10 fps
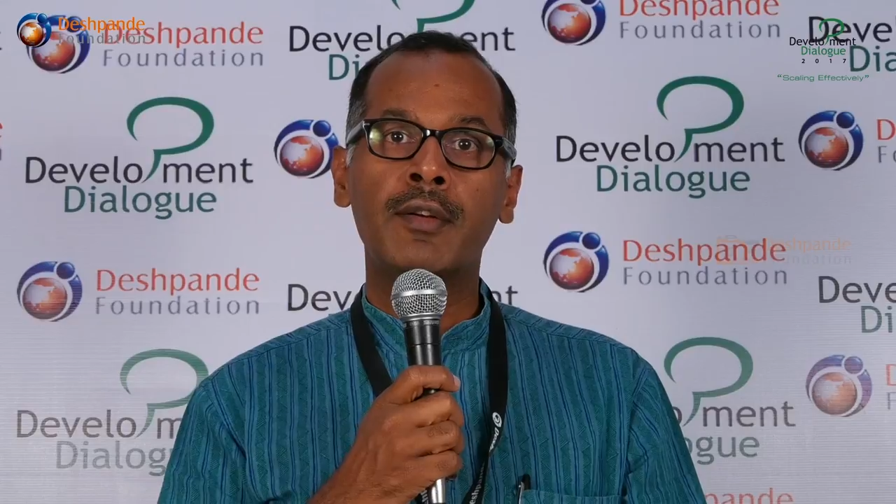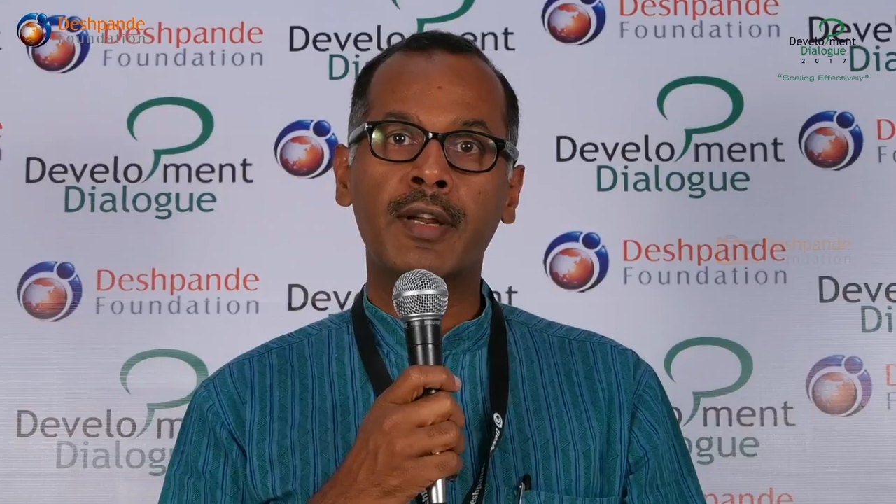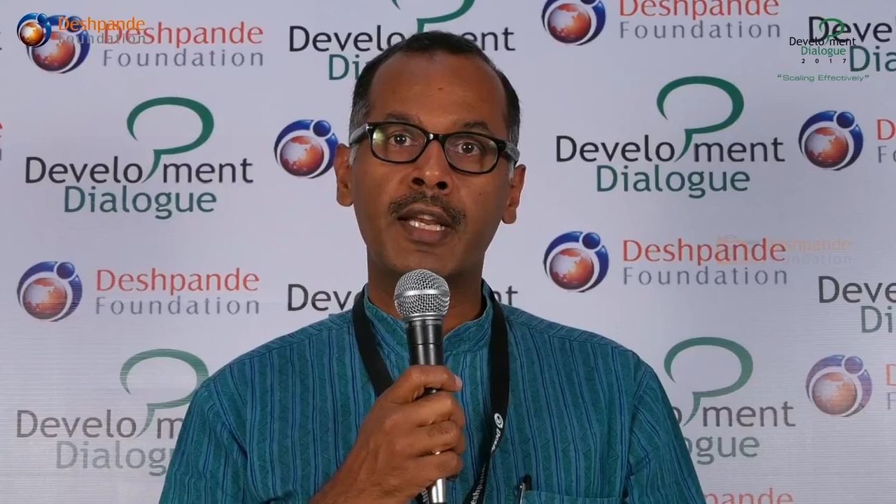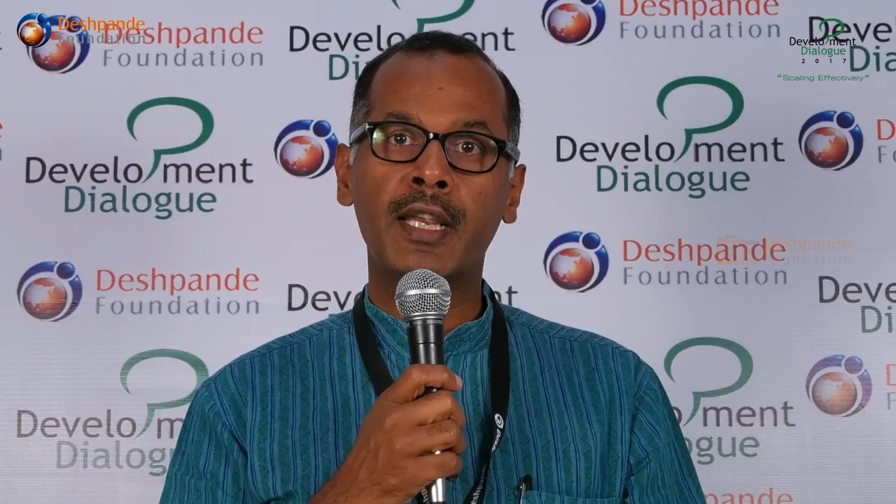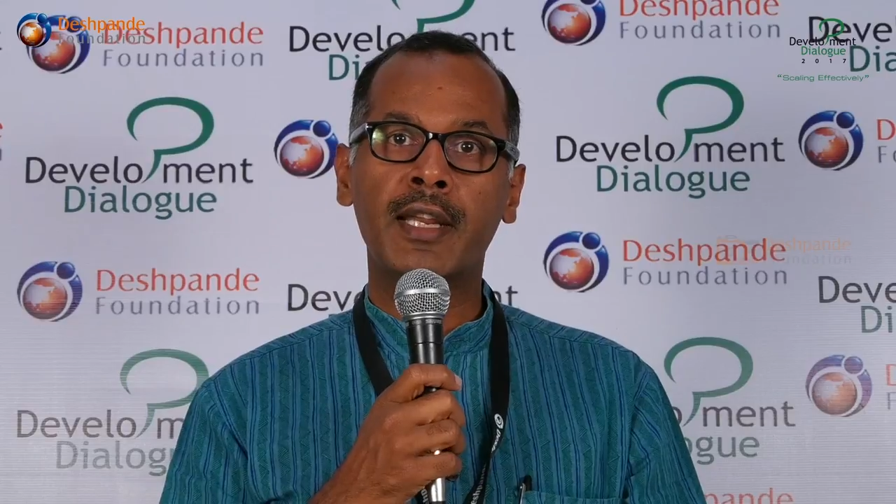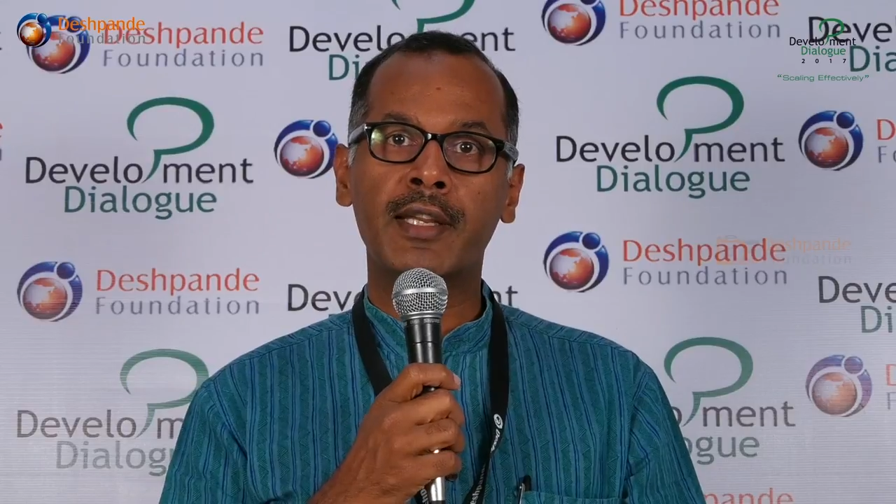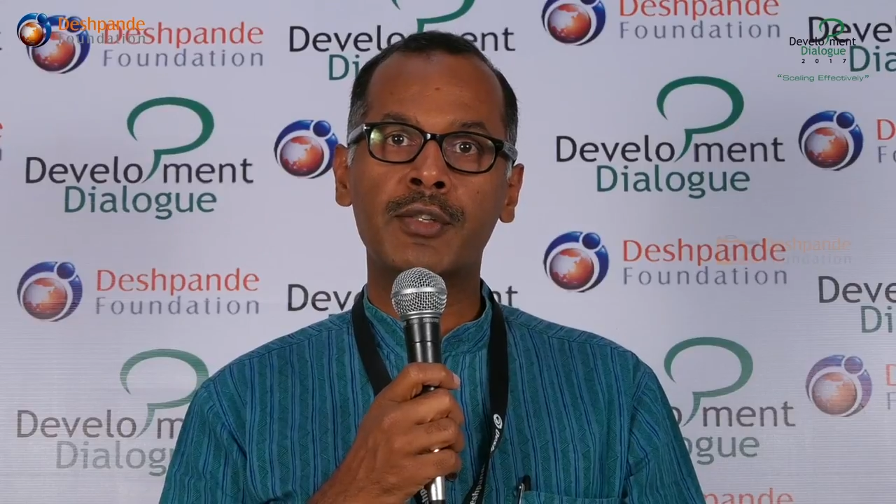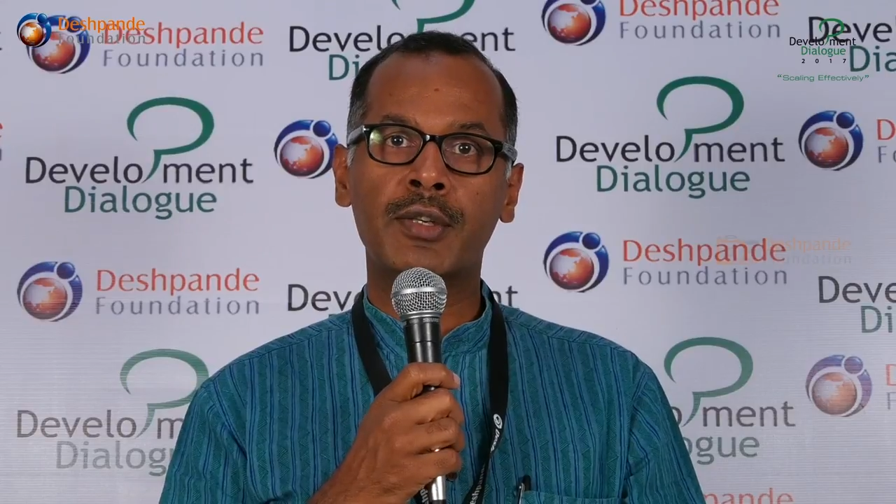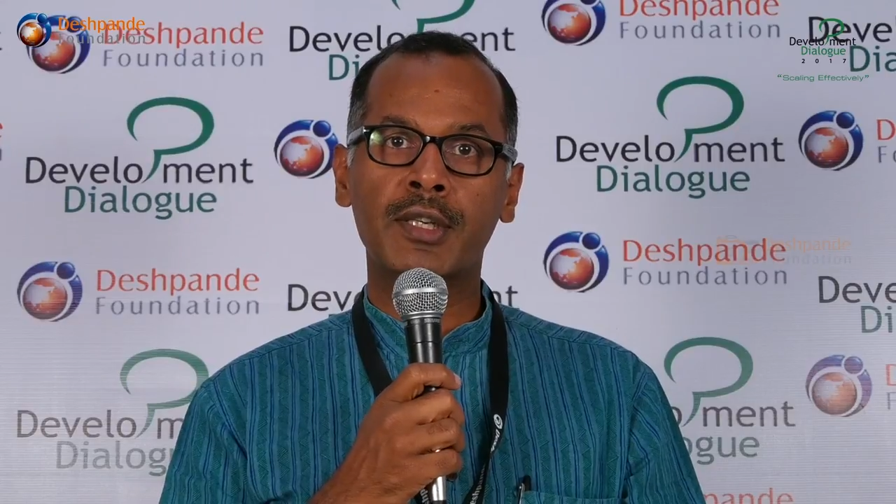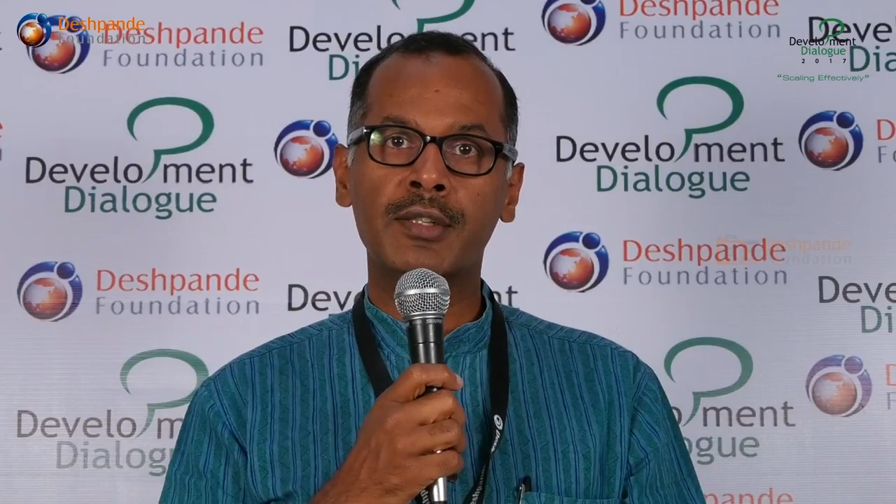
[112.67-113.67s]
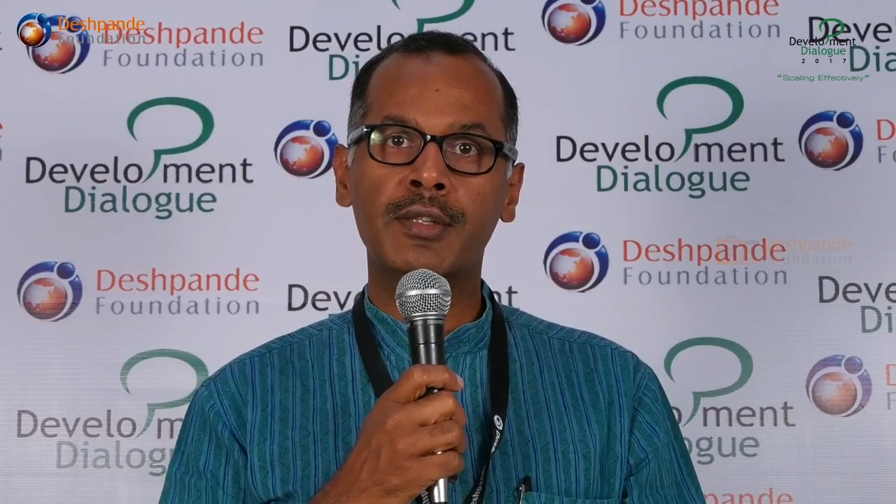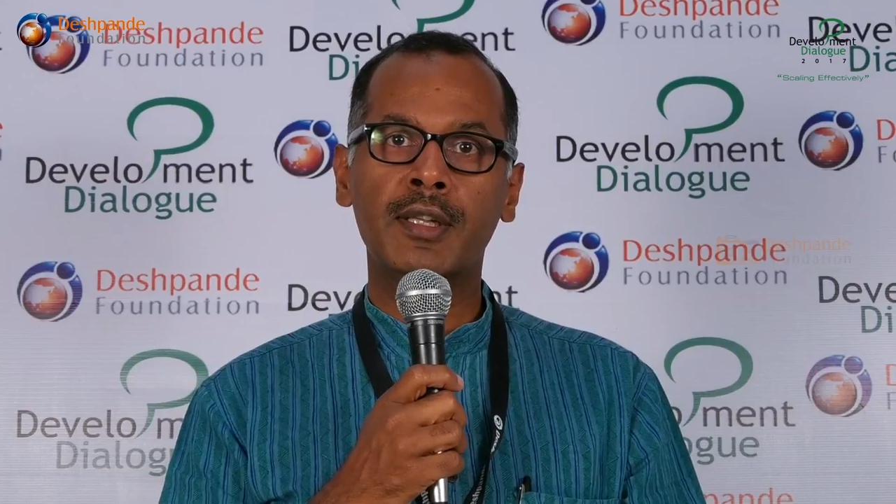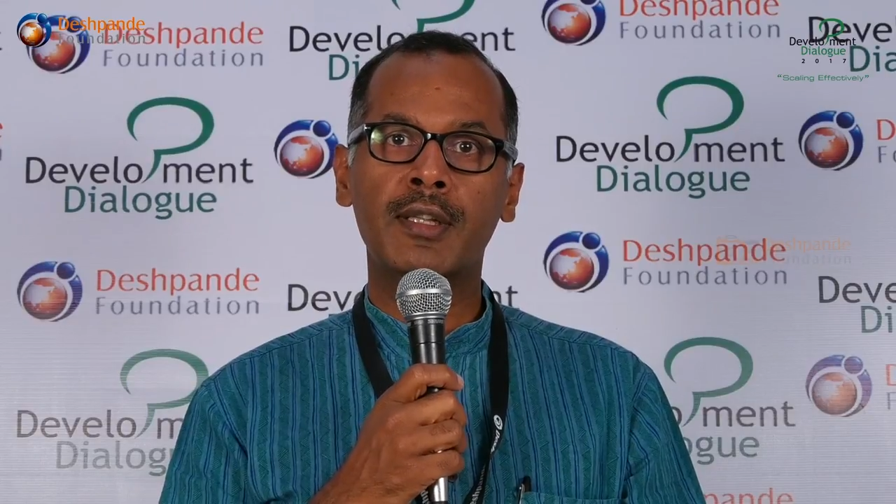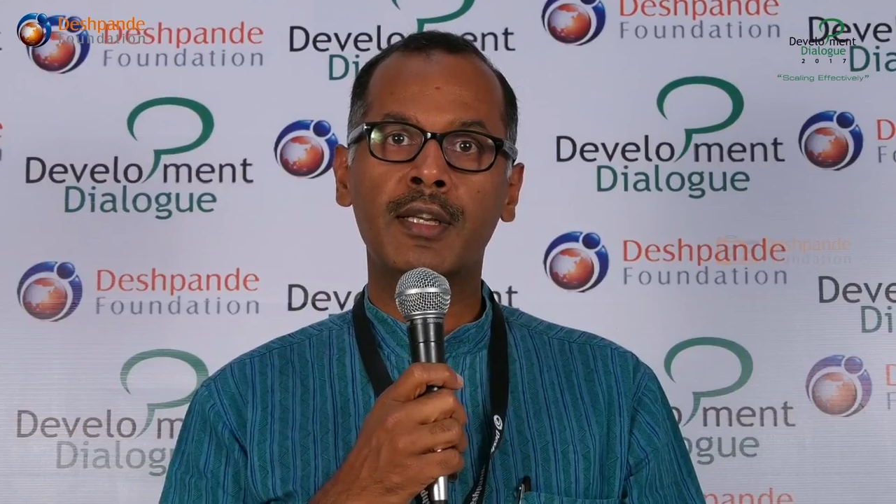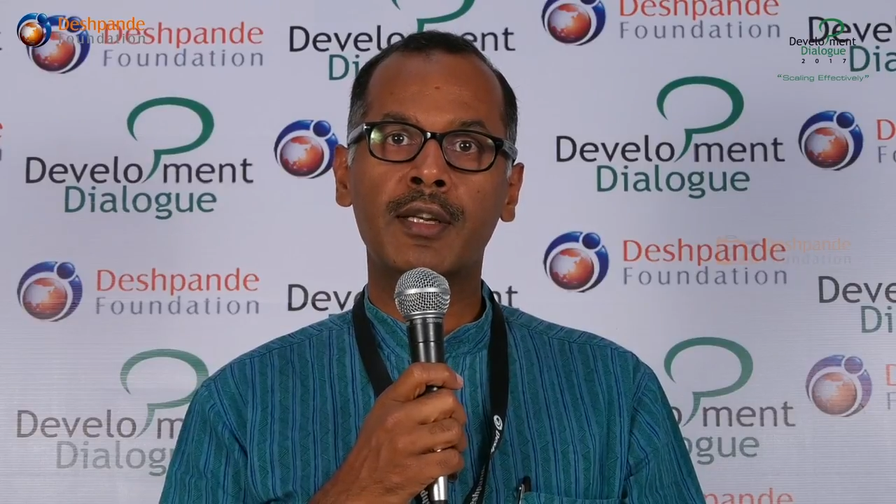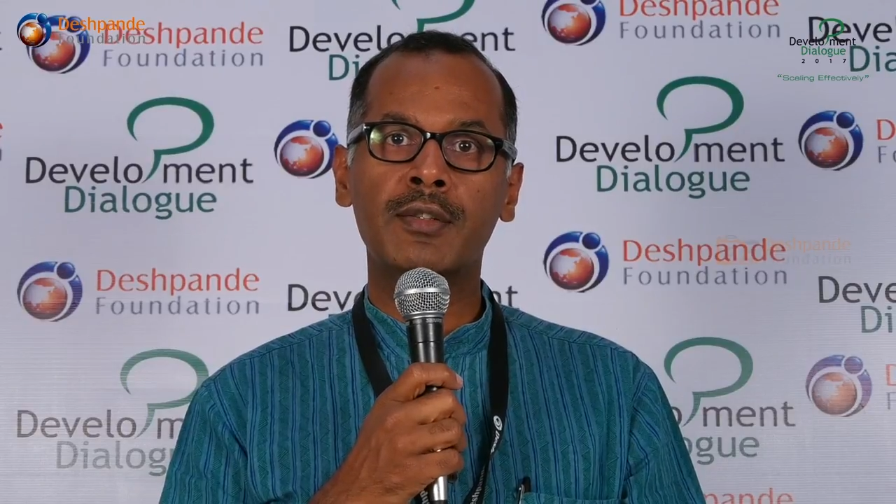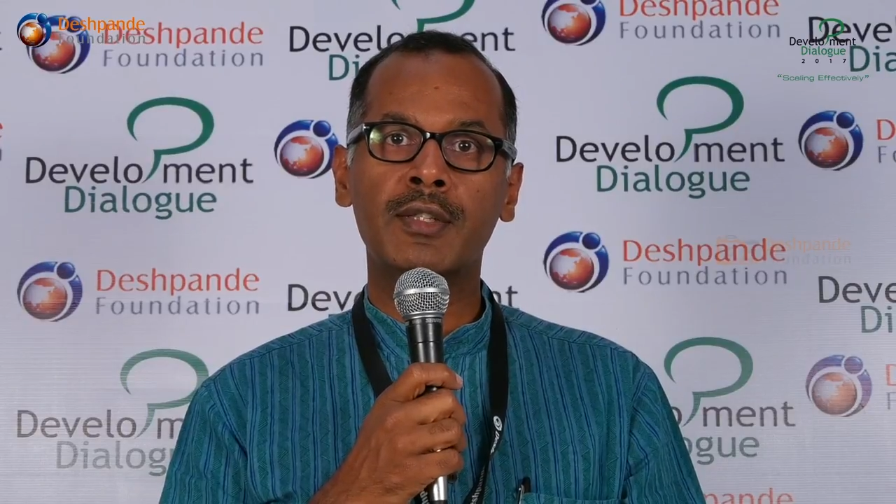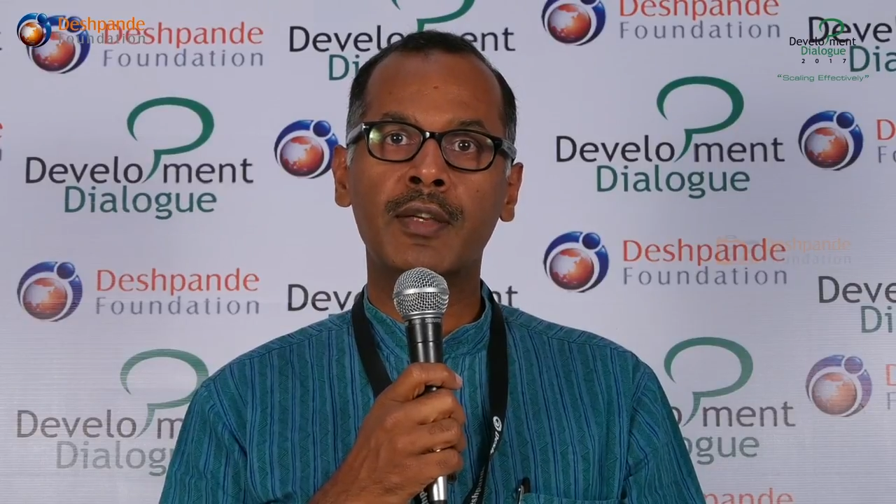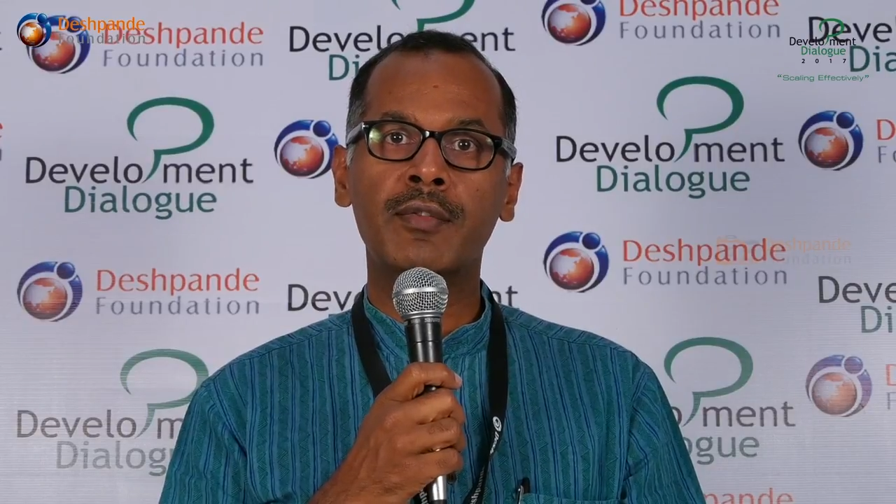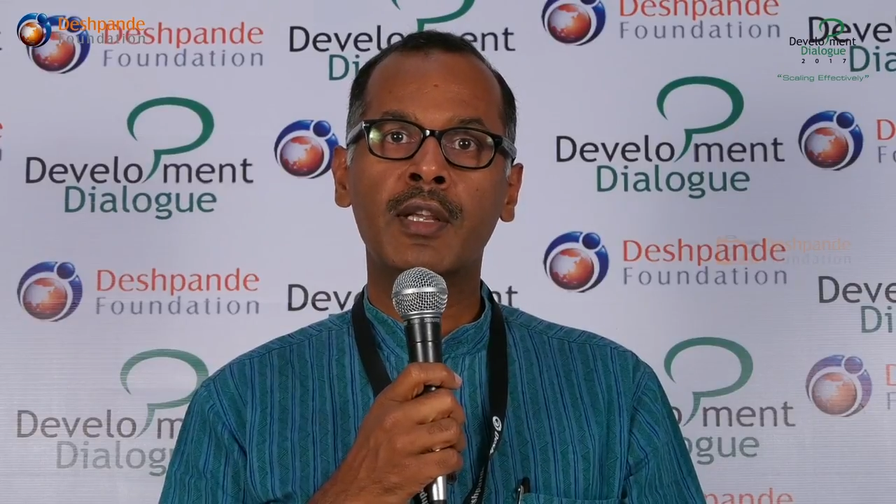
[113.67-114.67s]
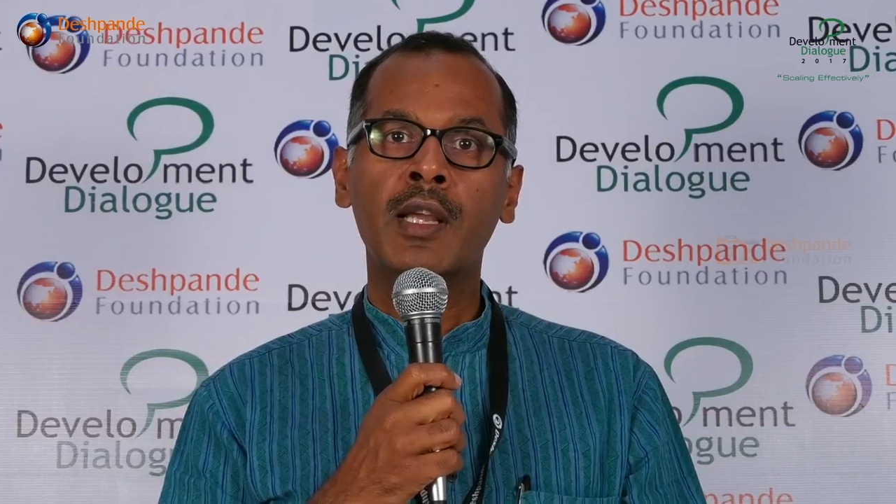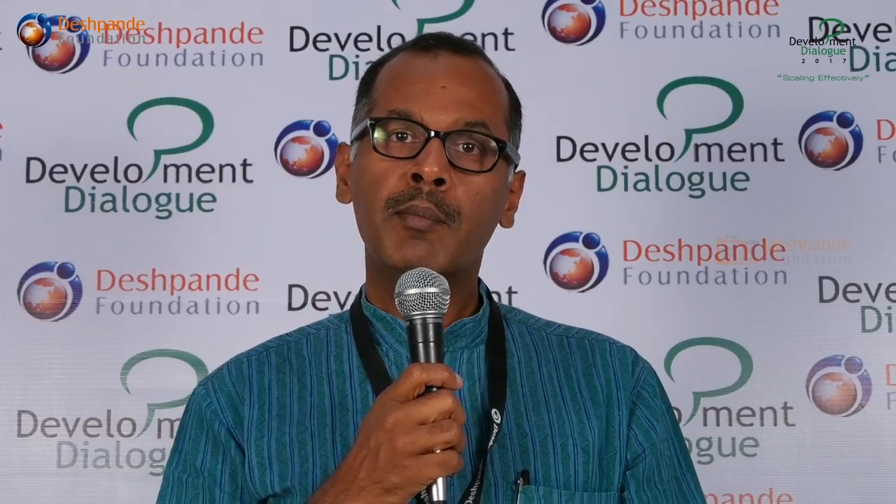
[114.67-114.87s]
training and education that they received,